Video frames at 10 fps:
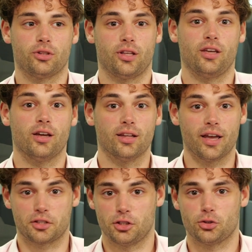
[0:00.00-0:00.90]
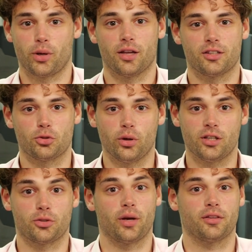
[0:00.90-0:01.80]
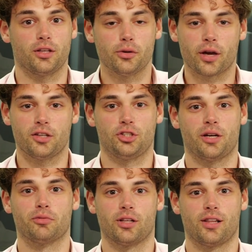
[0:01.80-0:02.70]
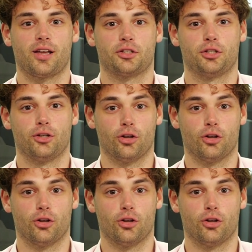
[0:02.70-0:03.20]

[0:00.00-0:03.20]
the elections we had this week. So we had the UK's general election